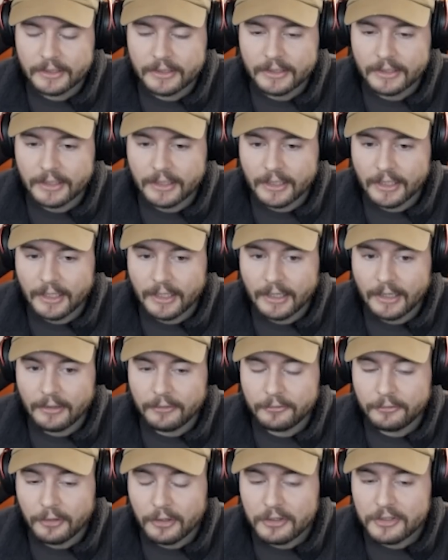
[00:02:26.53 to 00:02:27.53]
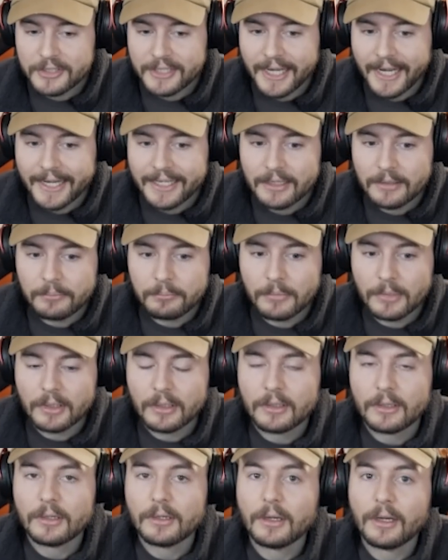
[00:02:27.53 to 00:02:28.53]
first item
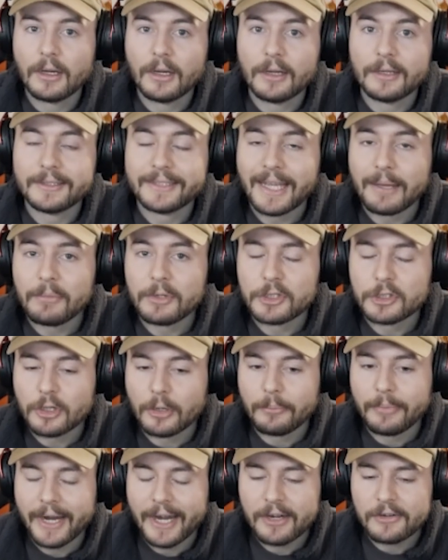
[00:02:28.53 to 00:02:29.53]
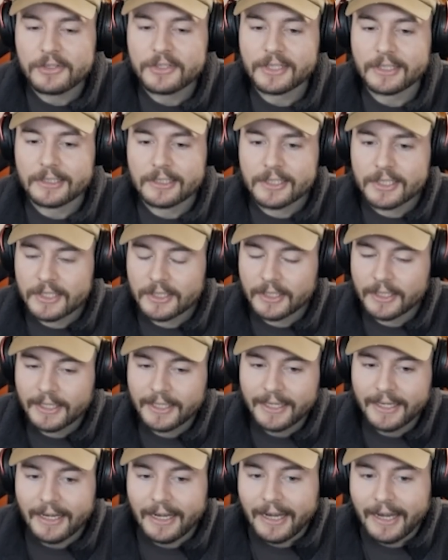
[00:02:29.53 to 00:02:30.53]
damage comparisons,
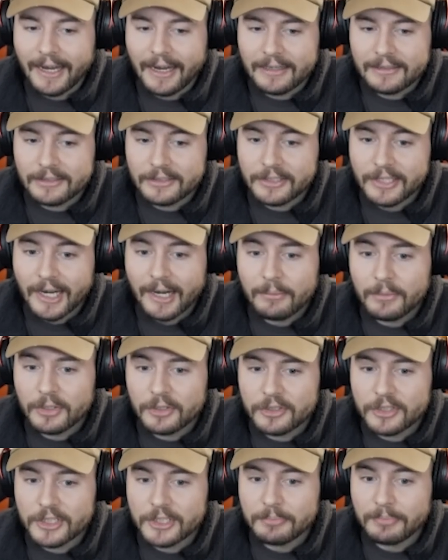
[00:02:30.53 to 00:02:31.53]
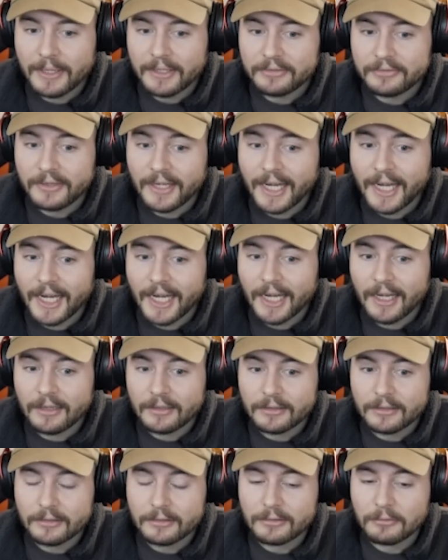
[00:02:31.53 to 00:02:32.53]
and Terminus is by far
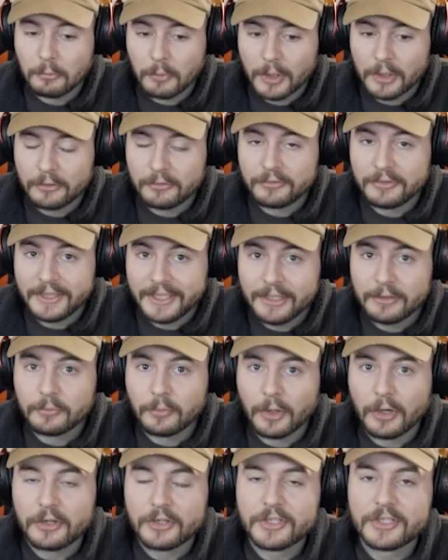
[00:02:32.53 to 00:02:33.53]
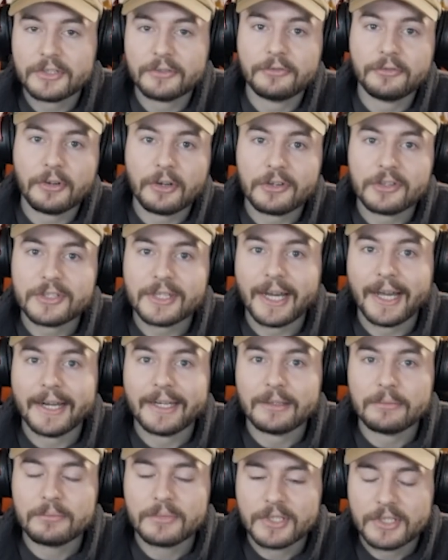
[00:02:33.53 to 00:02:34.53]
one of the worst first
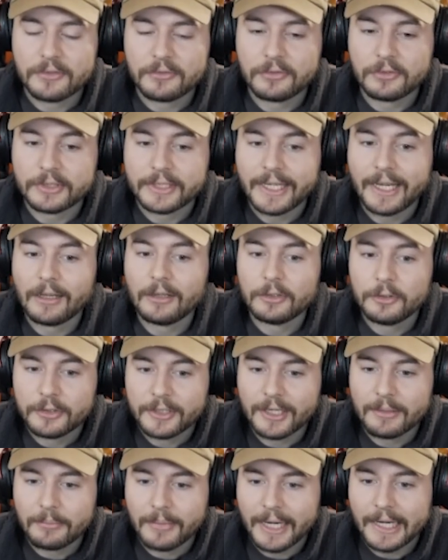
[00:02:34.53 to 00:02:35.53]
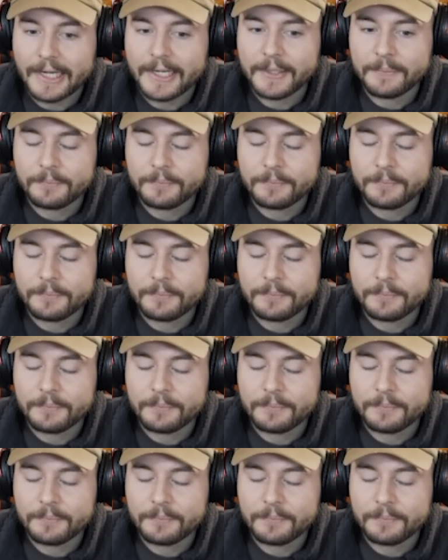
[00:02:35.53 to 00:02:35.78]
items for Kayle you can buy.